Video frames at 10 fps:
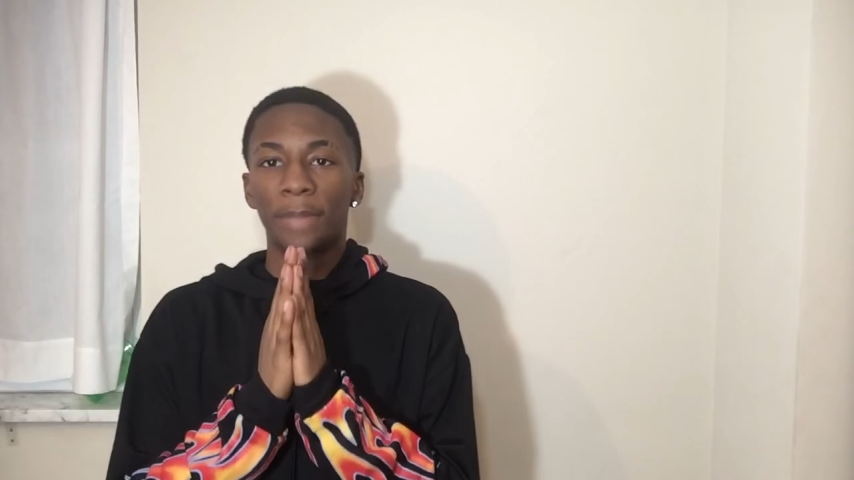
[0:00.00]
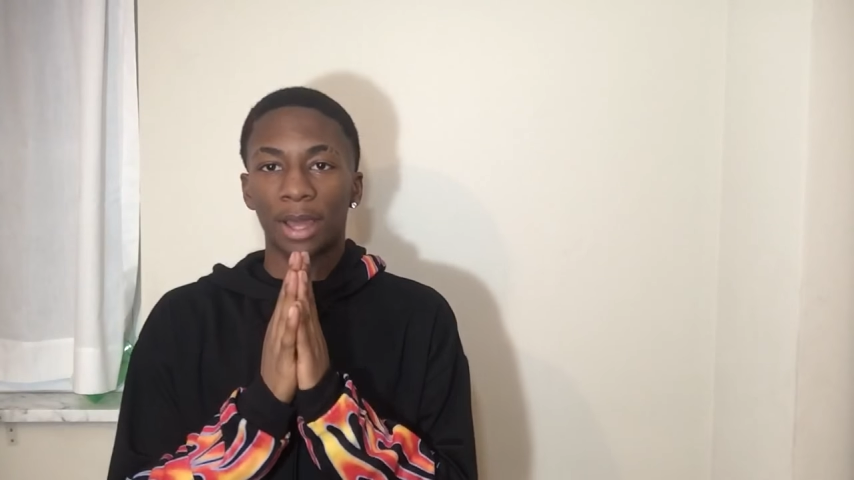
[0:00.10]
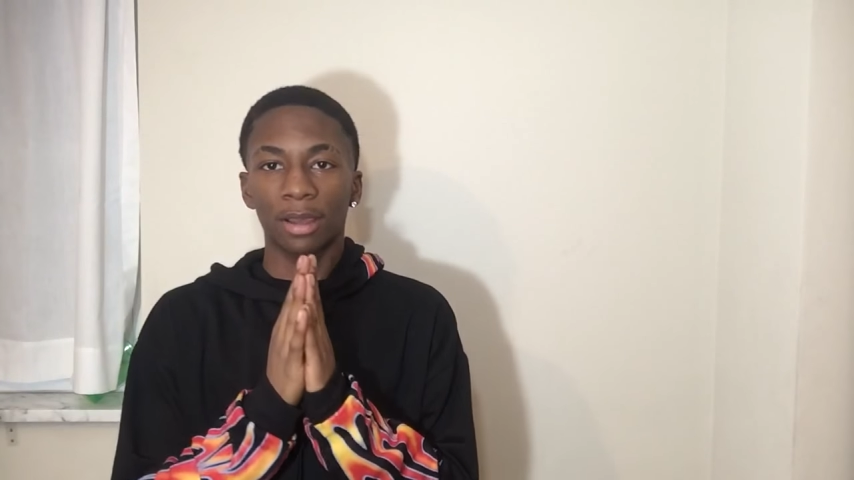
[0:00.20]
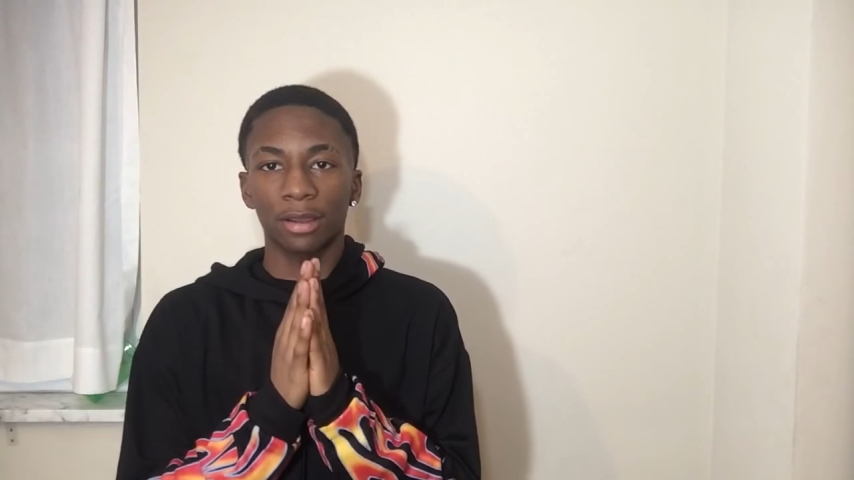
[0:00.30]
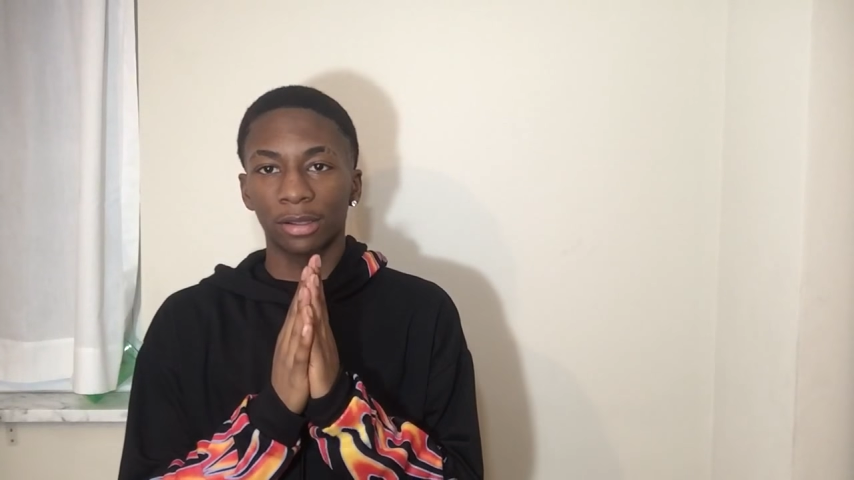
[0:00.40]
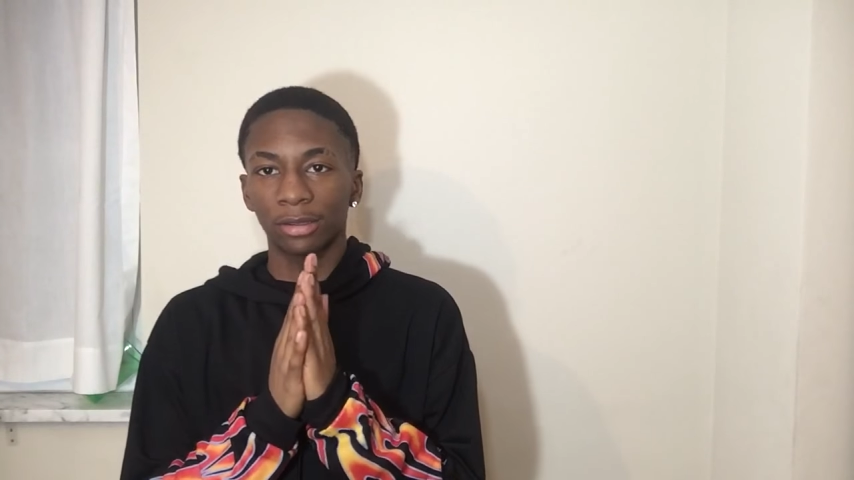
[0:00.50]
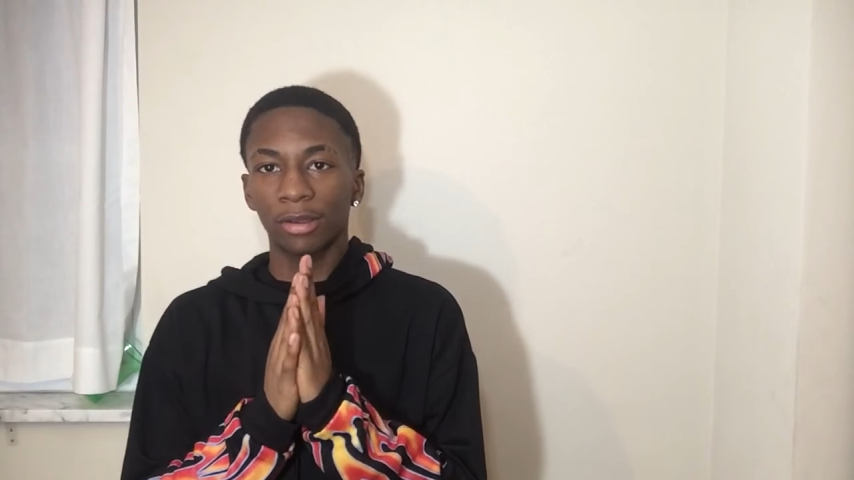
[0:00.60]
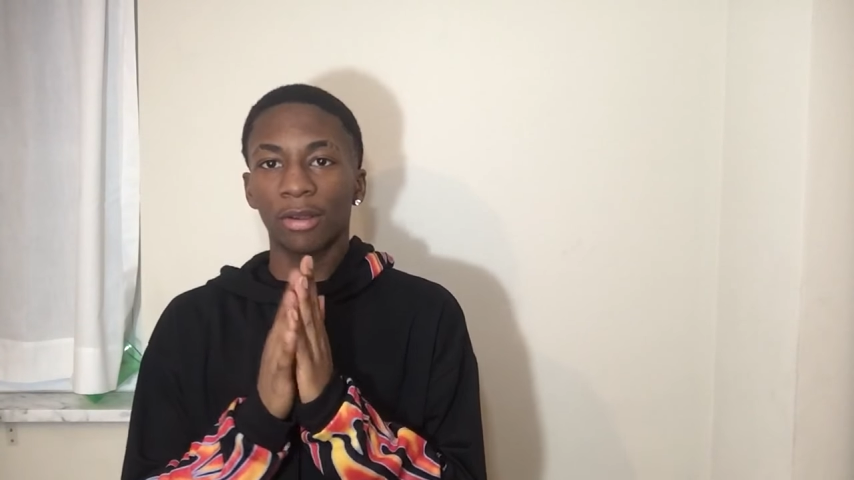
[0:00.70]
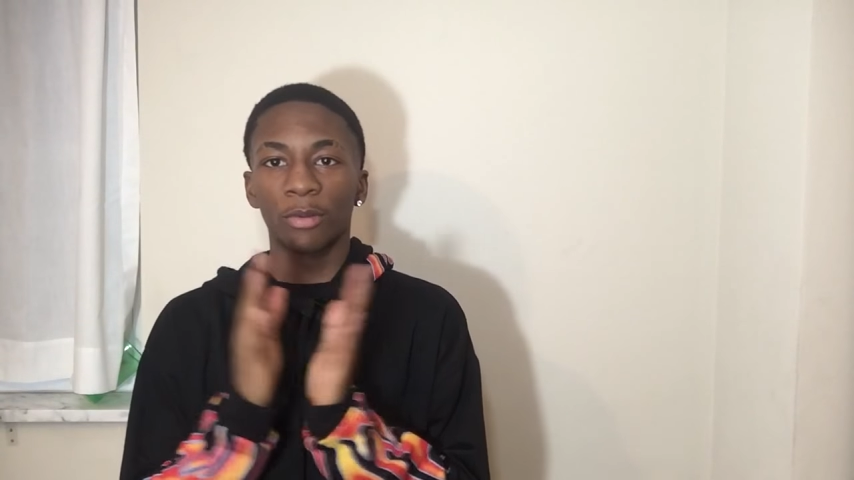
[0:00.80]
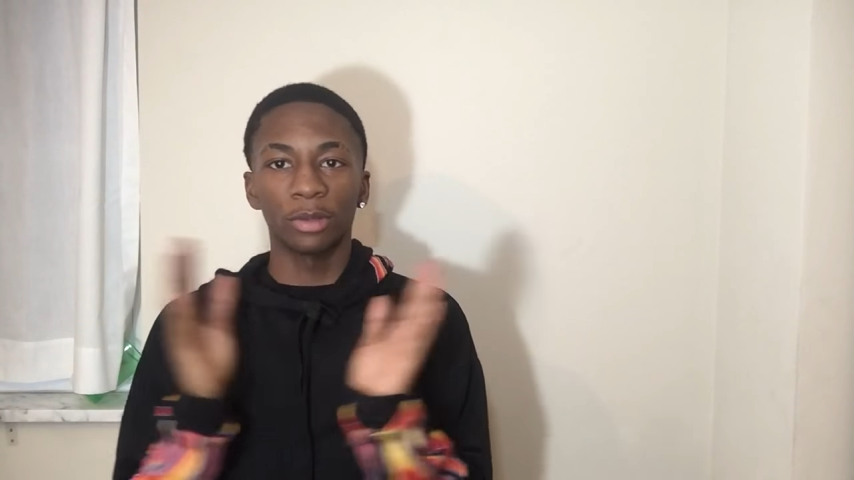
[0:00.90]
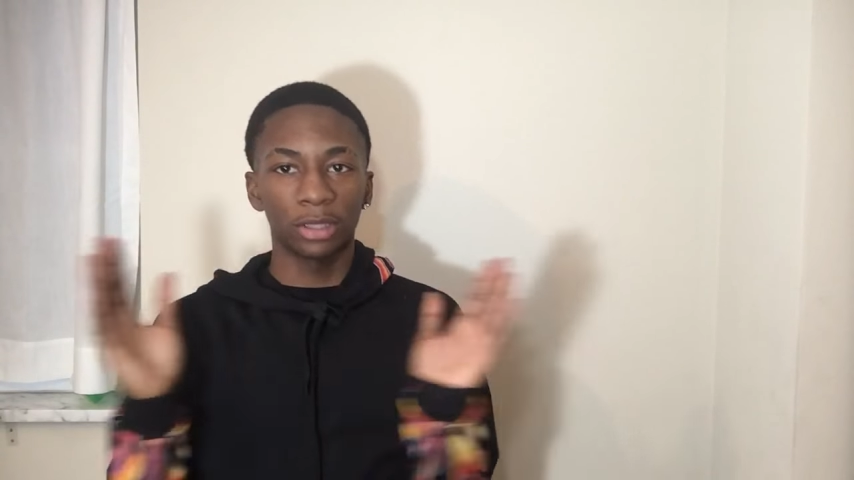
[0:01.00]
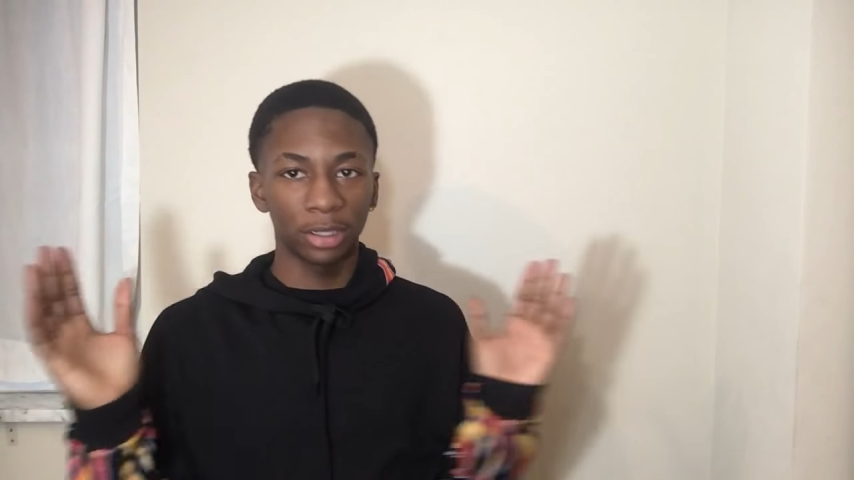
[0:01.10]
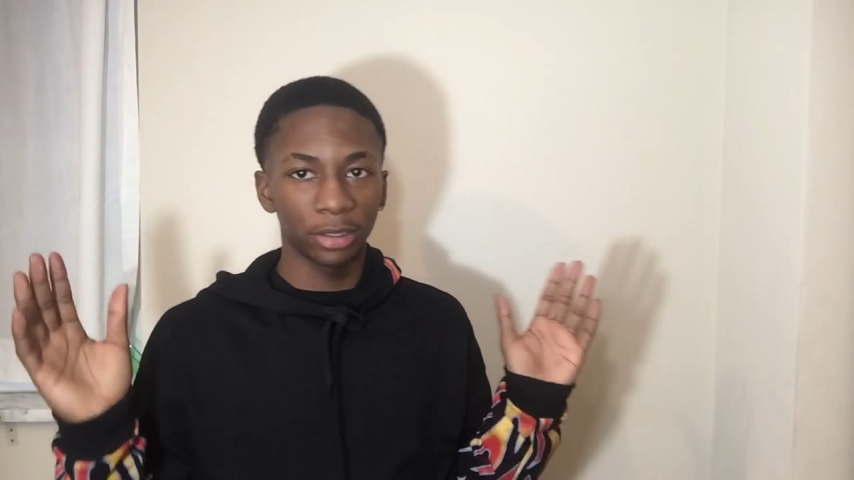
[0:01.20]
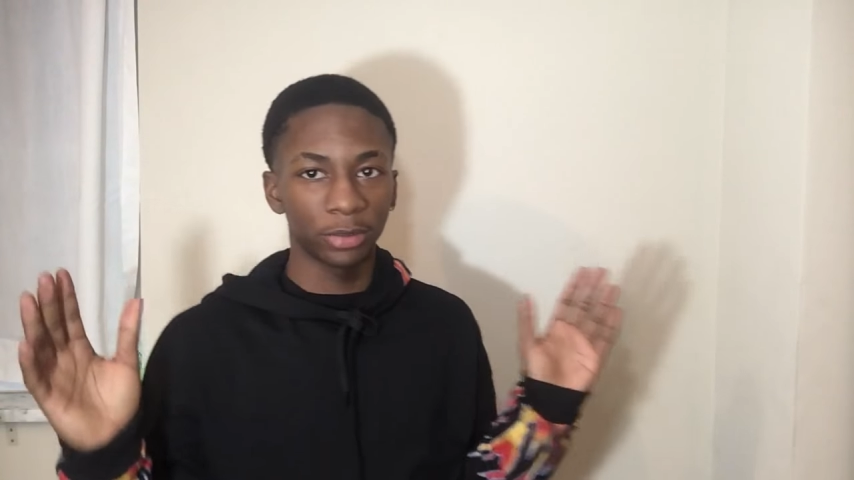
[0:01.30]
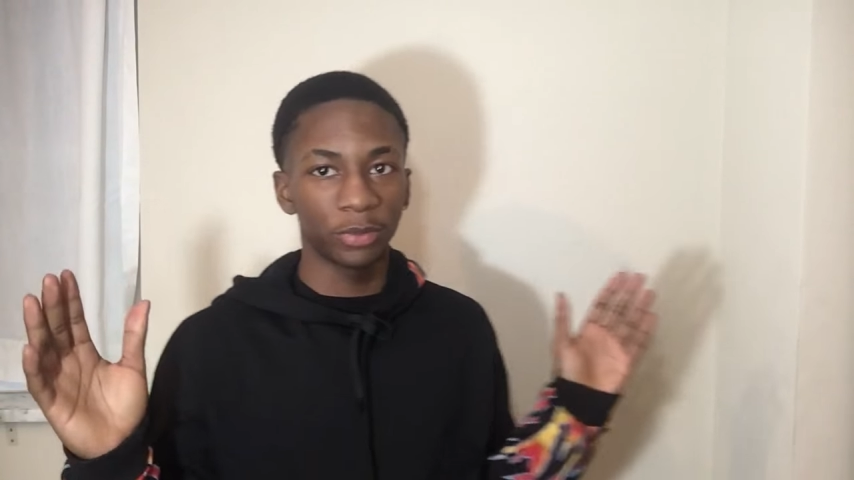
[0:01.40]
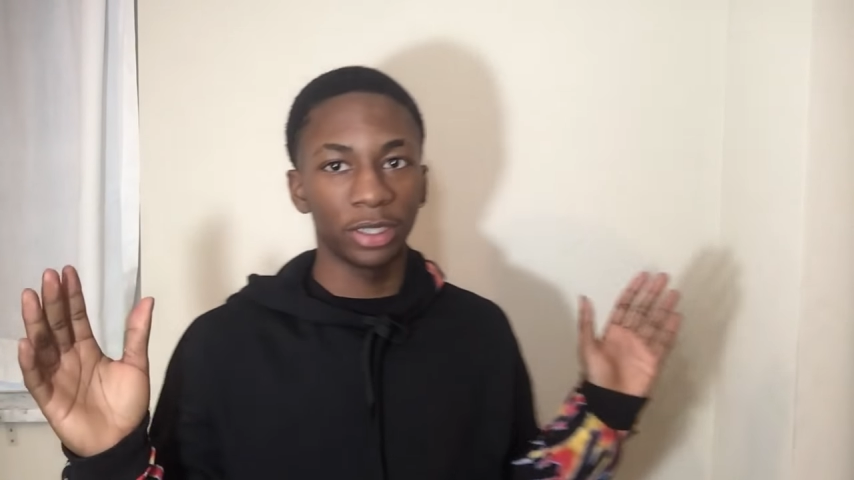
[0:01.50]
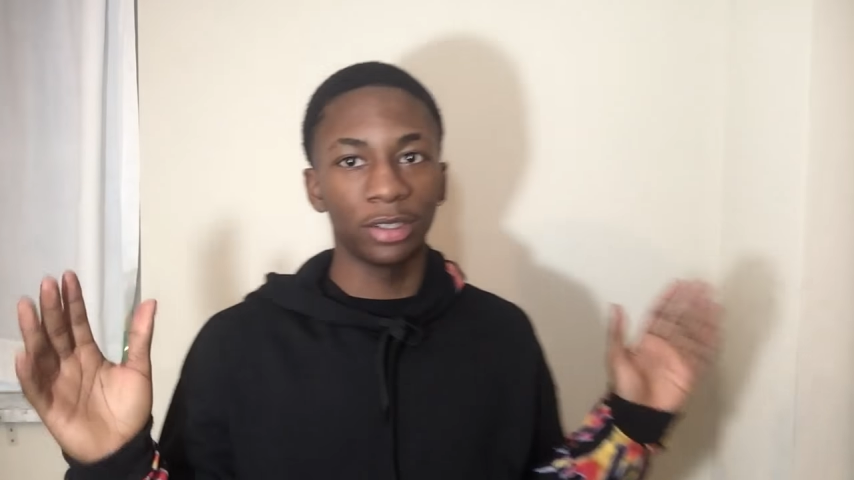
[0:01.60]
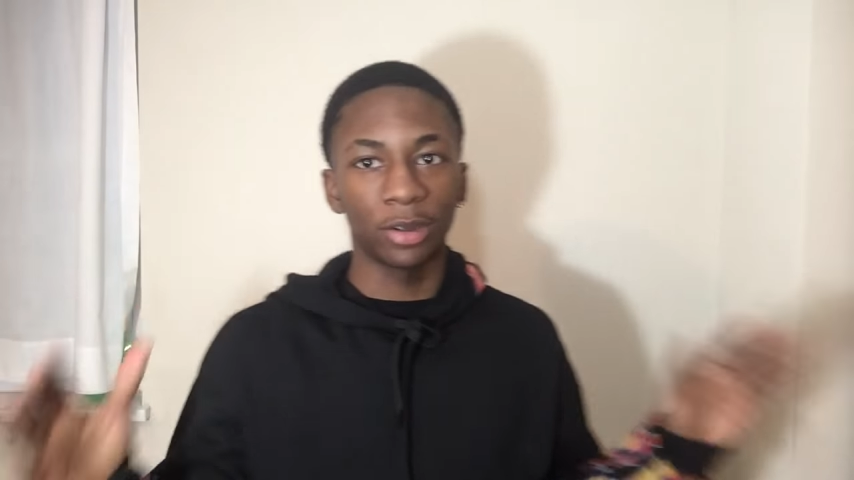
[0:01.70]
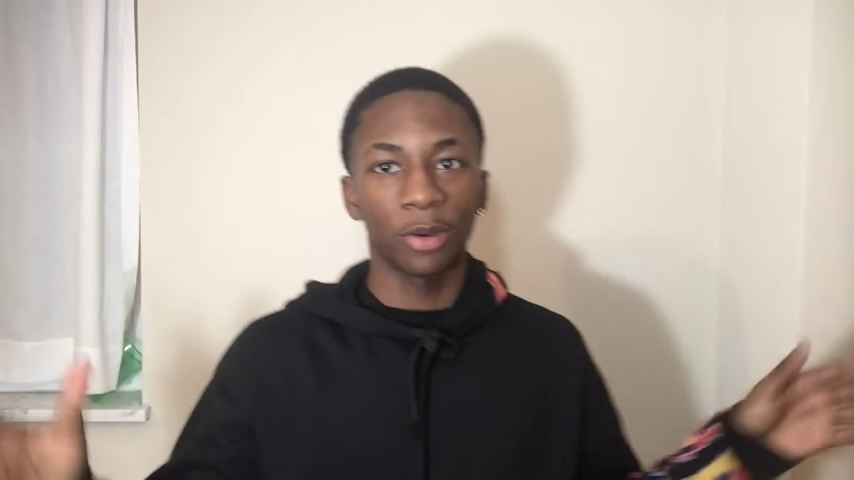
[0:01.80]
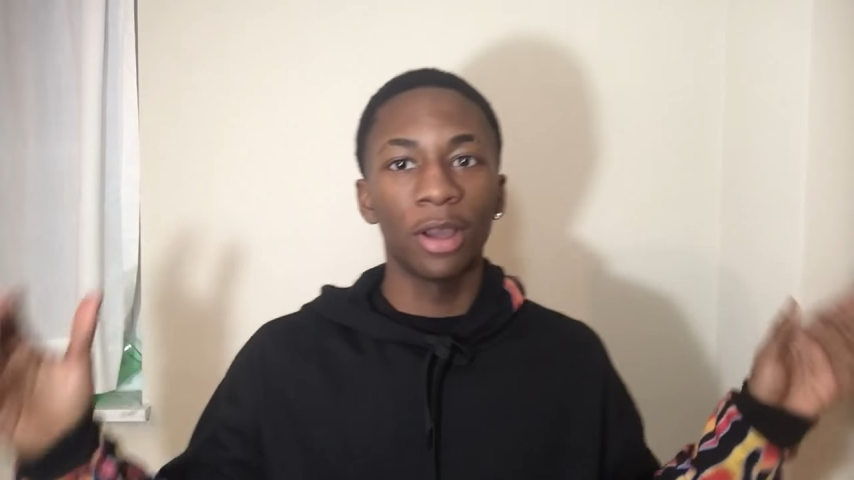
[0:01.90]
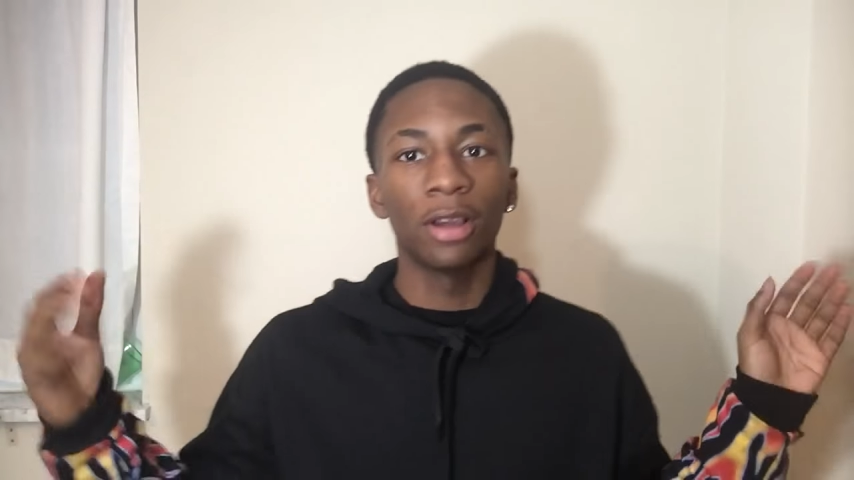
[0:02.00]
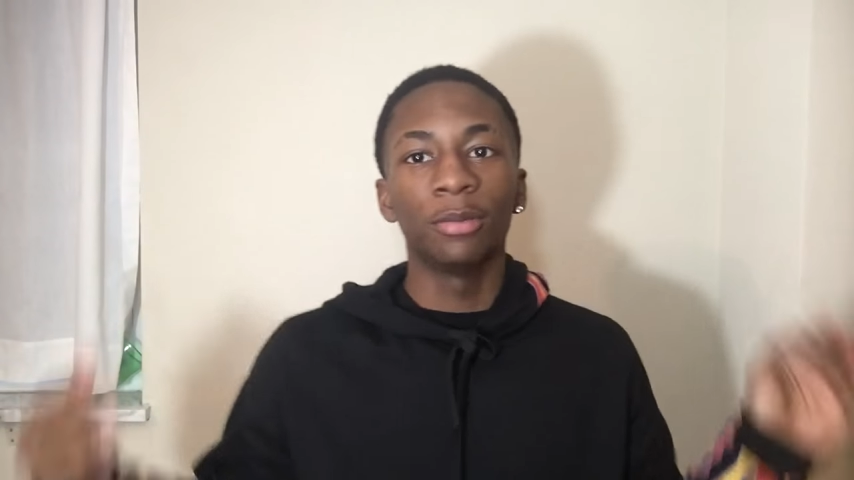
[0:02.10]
back with another video.